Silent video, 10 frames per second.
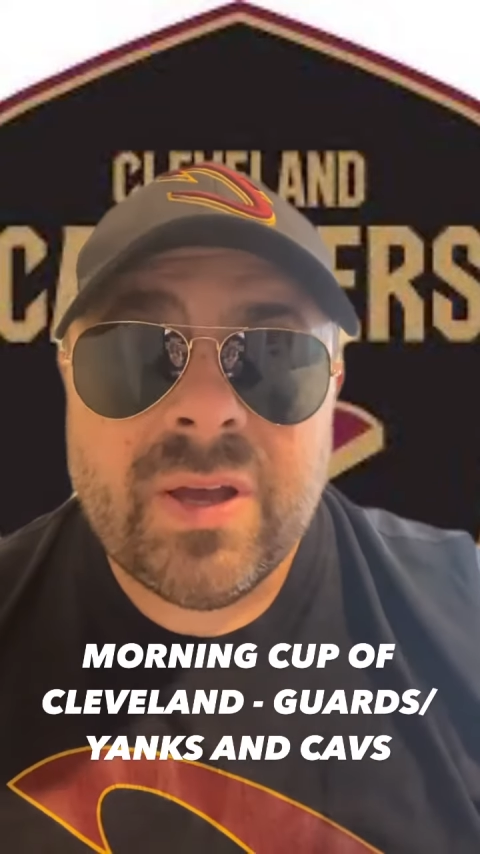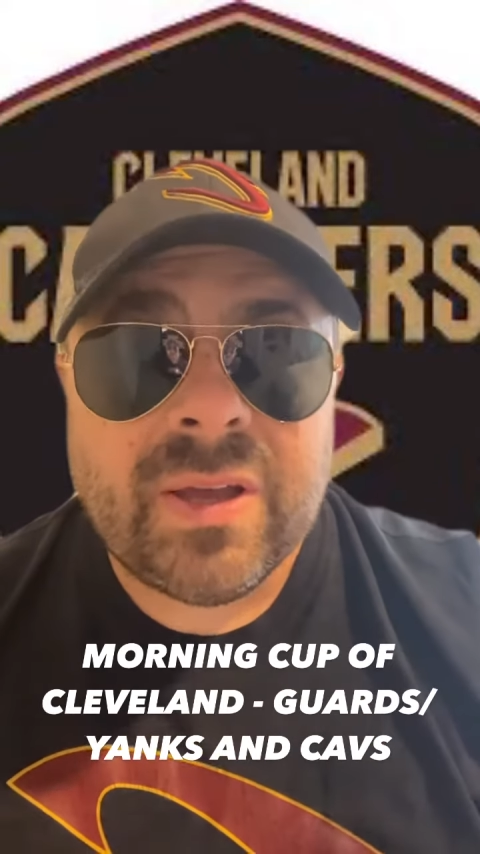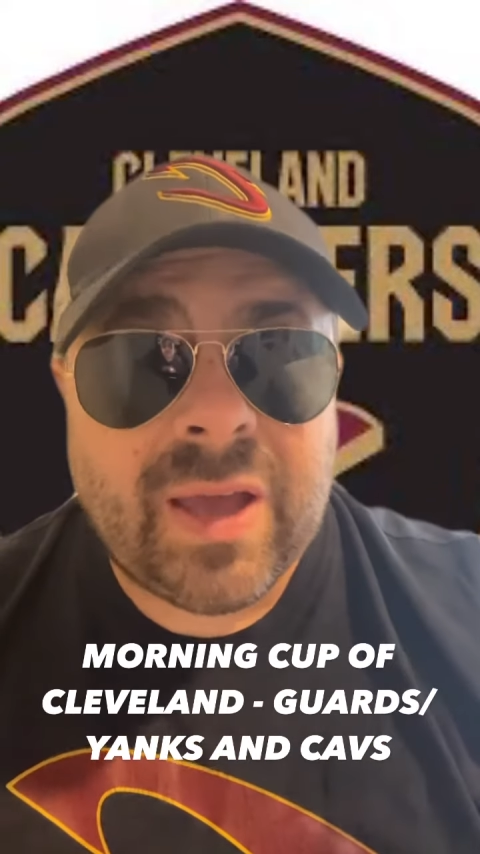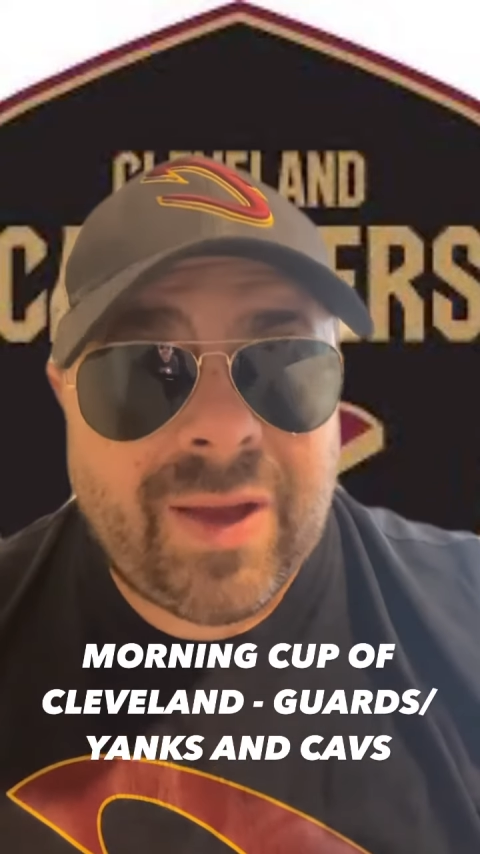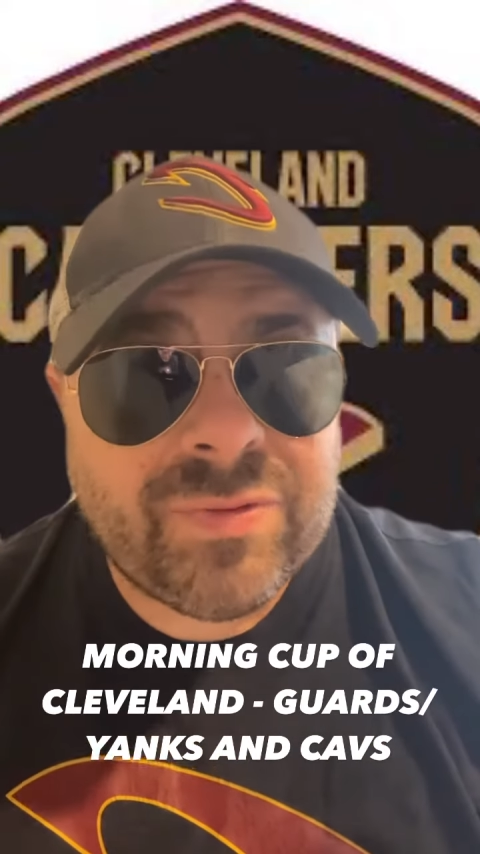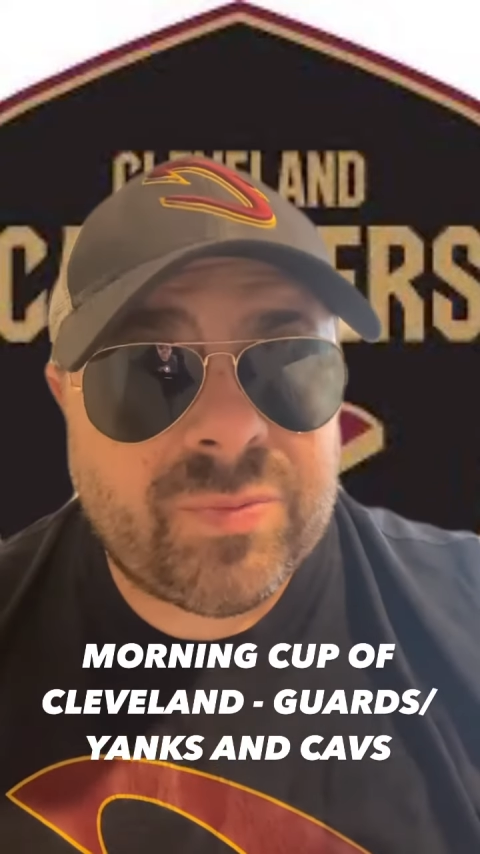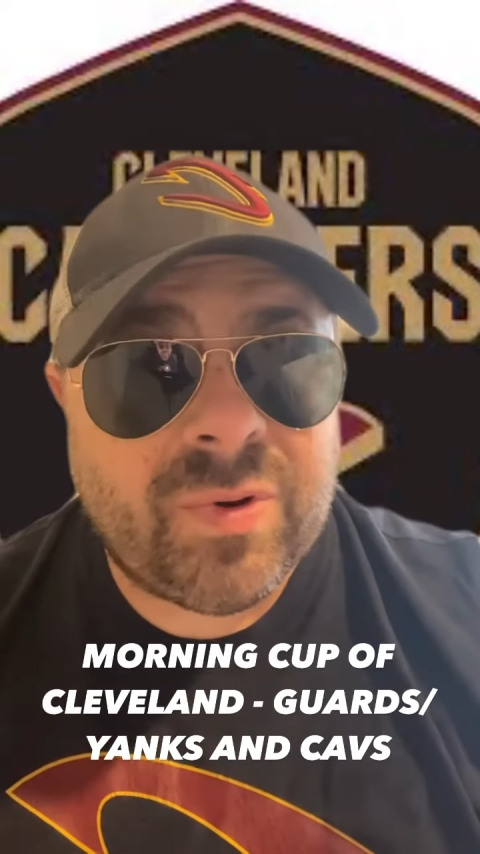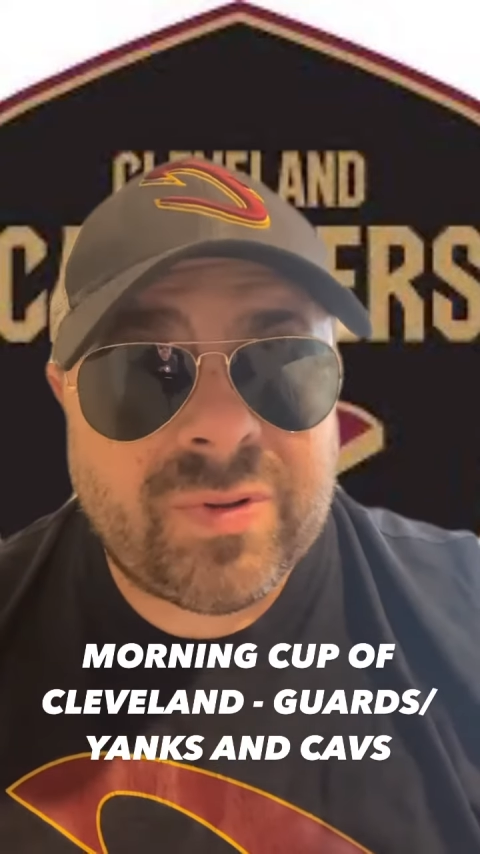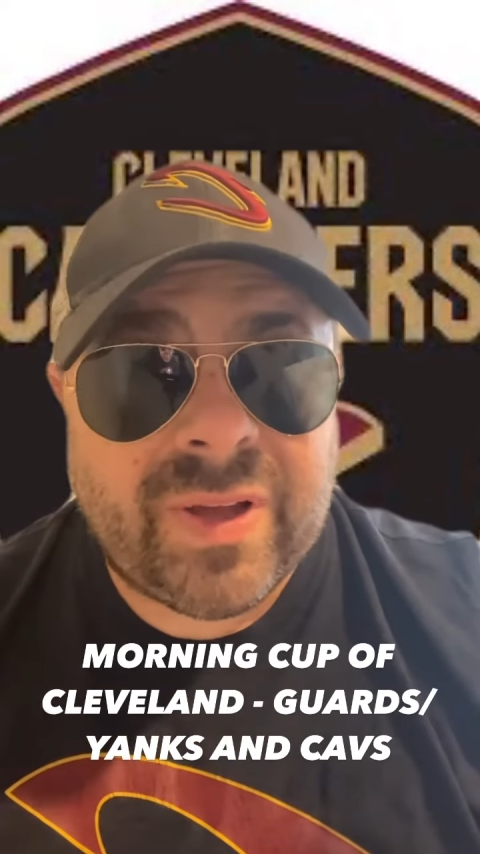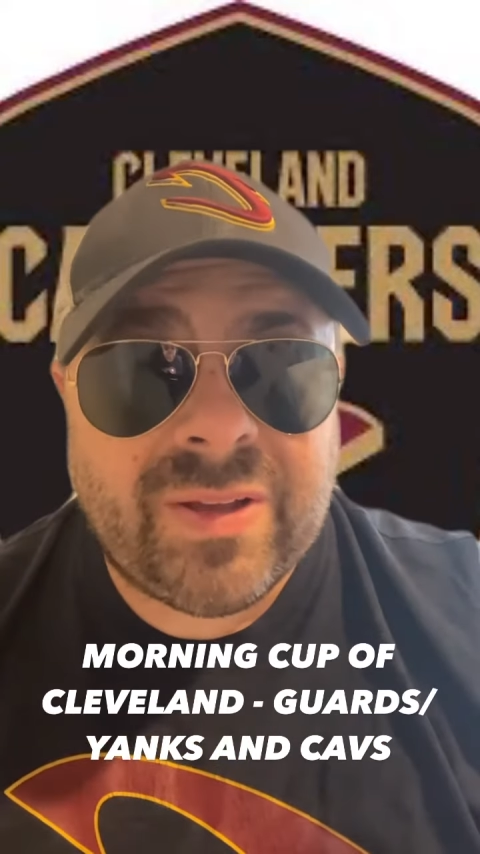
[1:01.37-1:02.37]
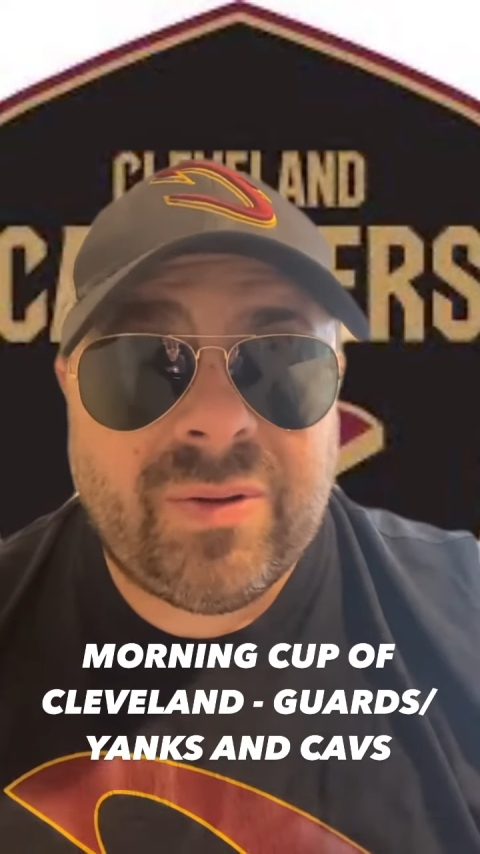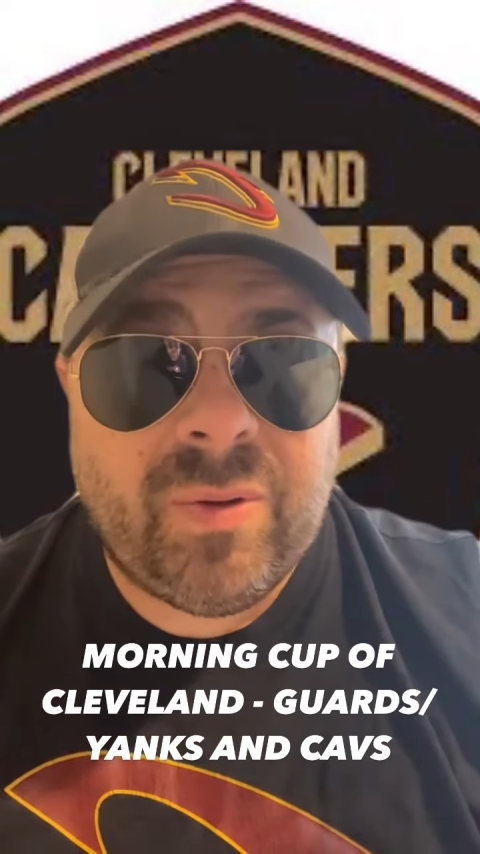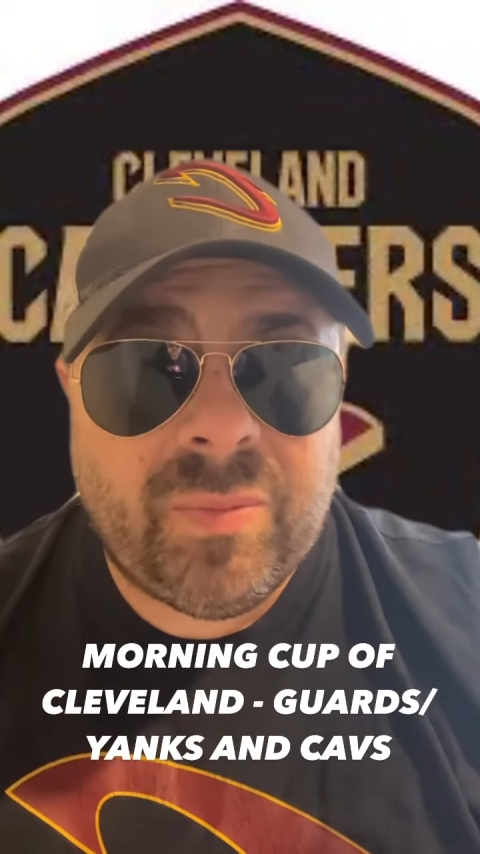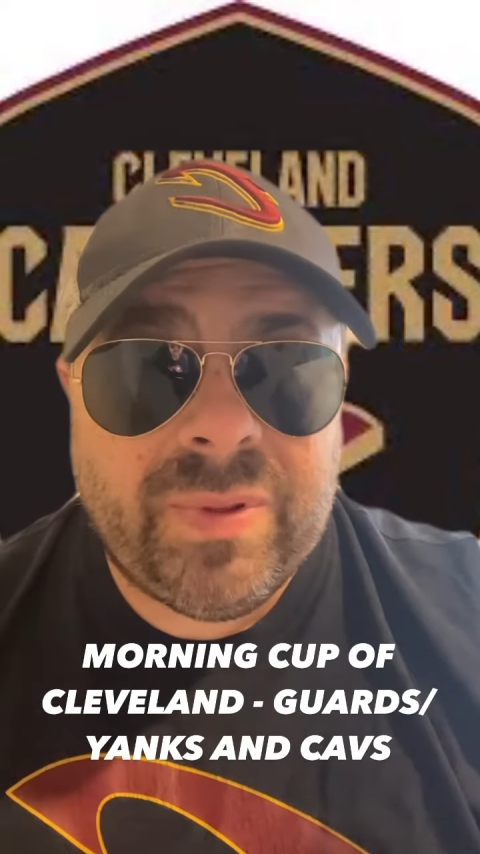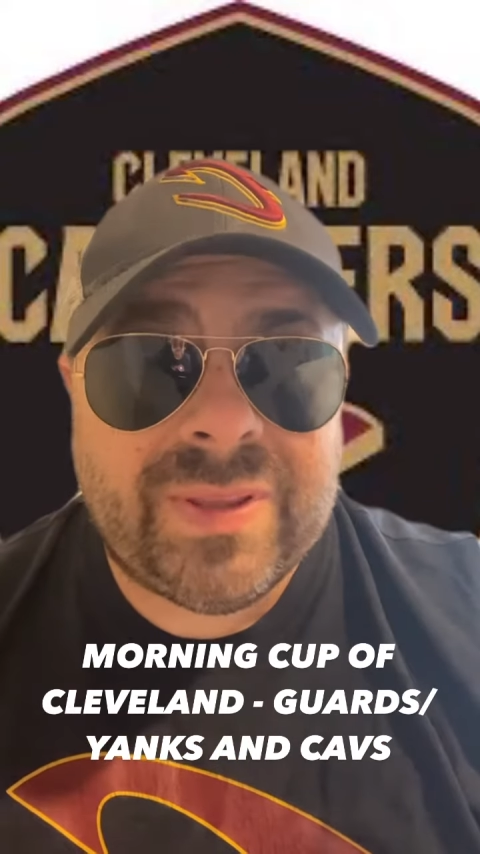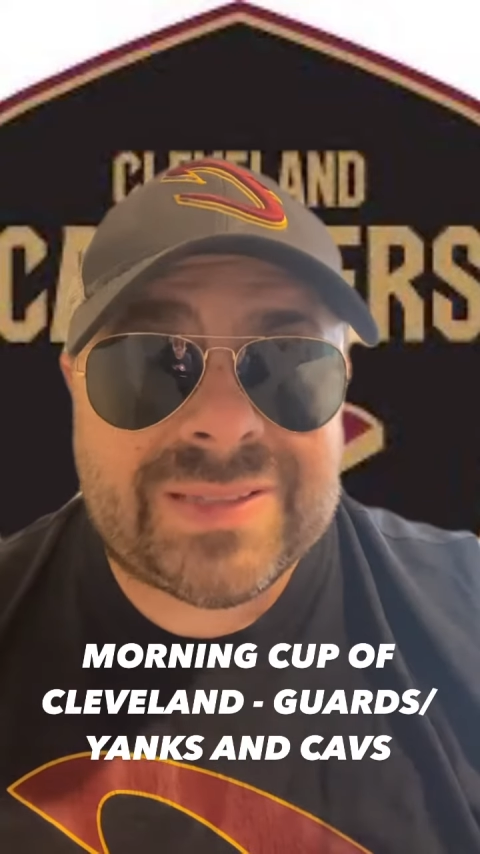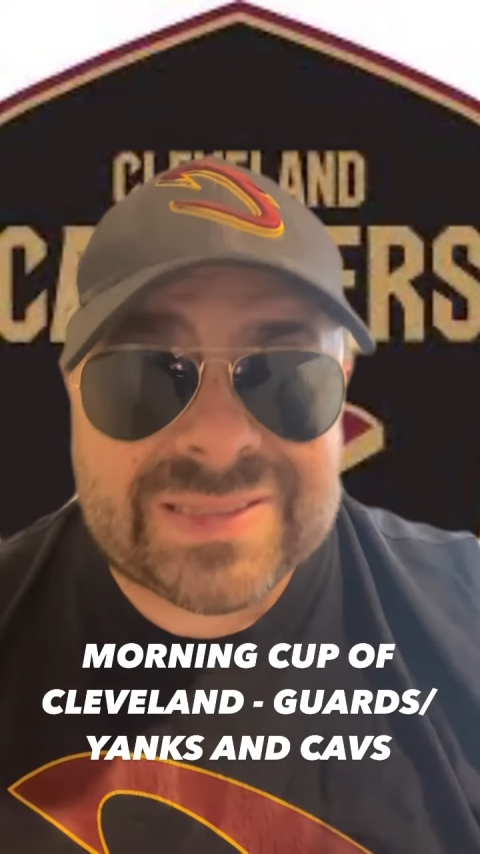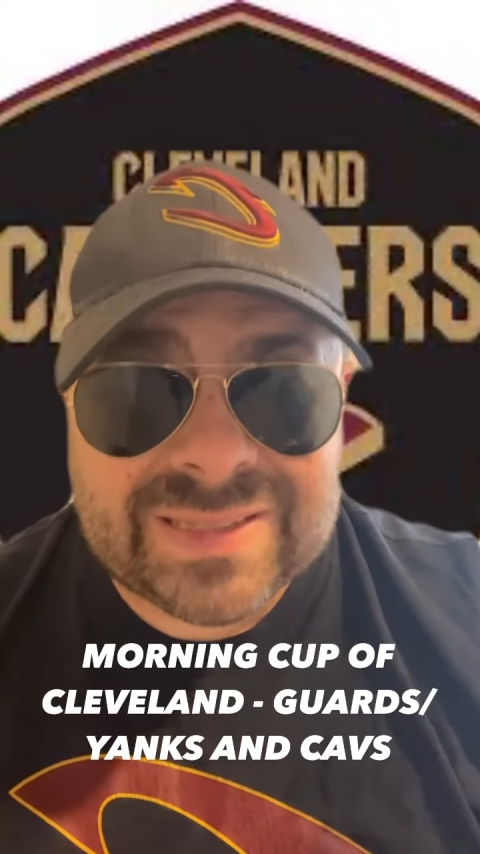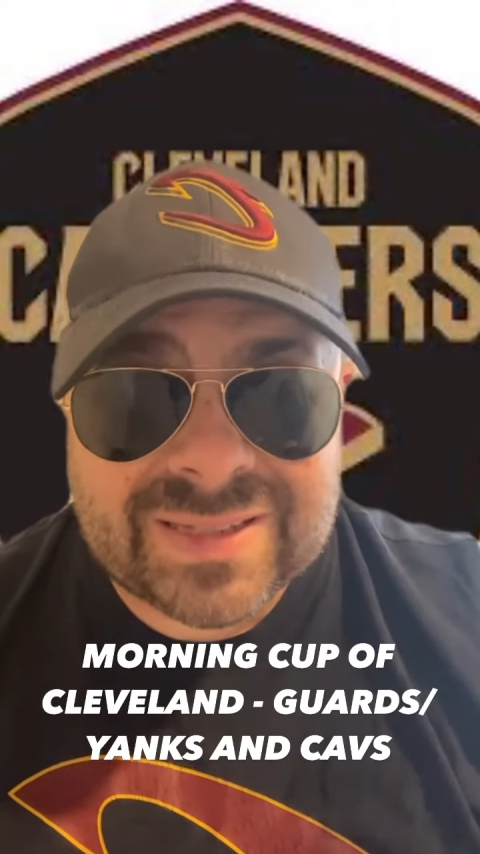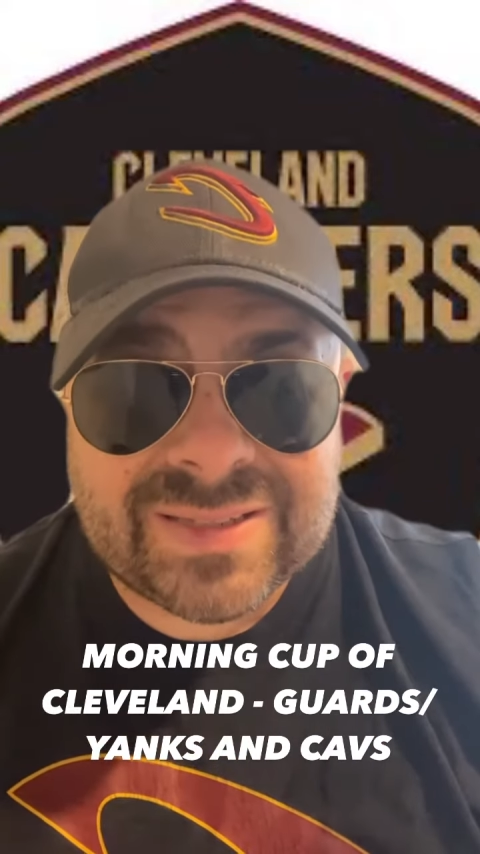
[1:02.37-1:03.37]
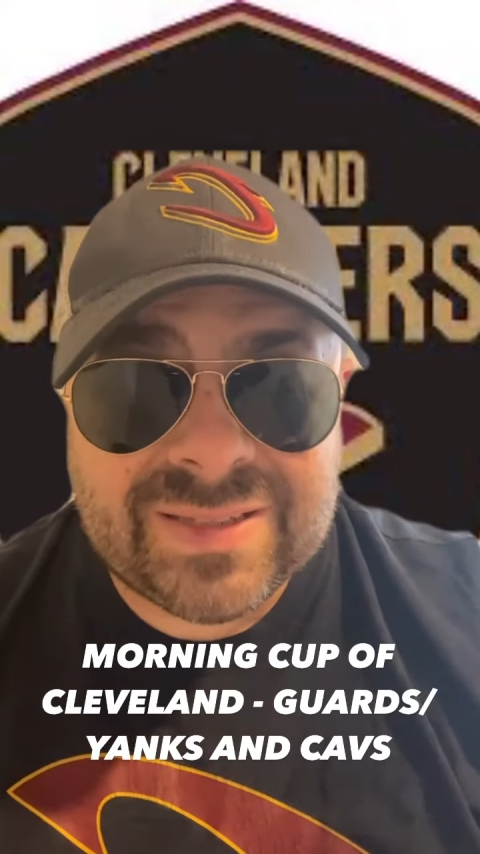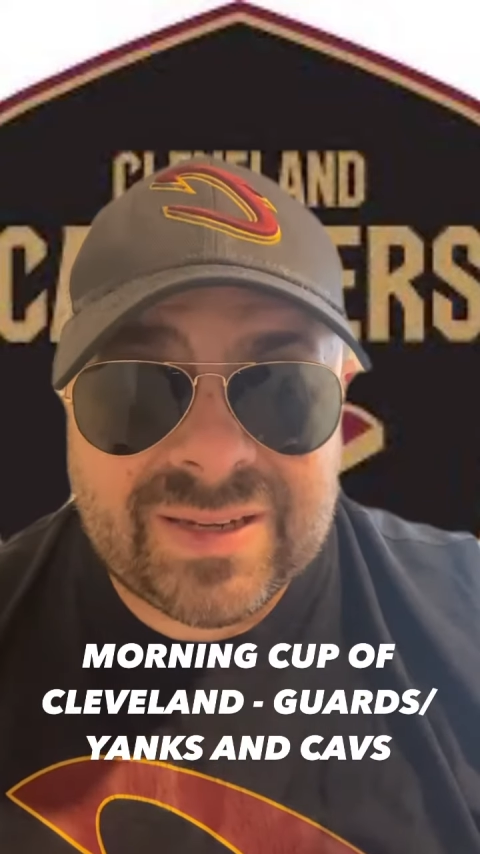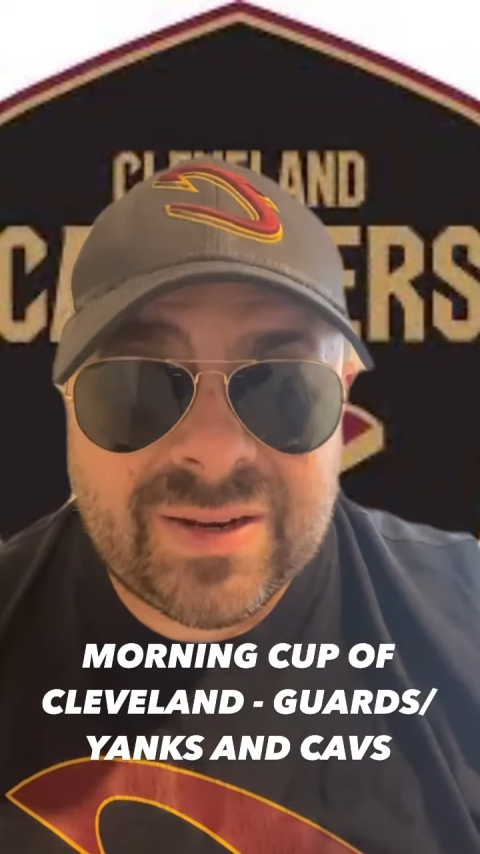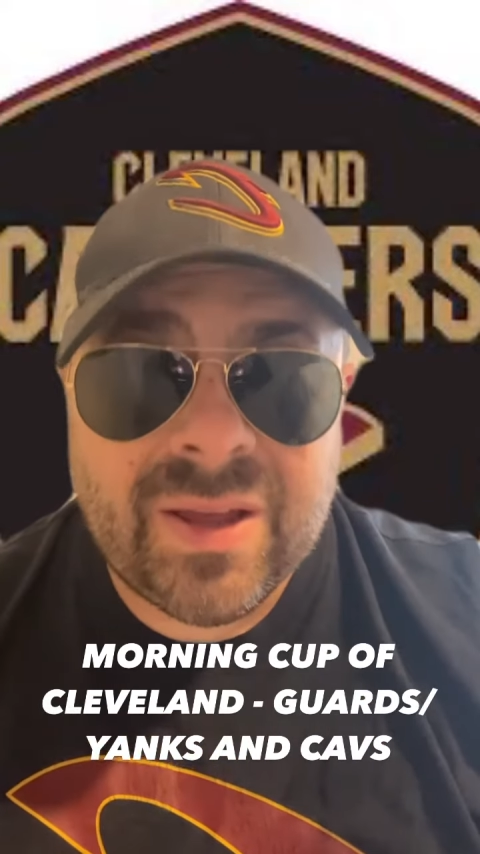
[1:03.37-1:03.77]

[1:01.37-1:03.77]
Cavs more than likely will be the sixth seed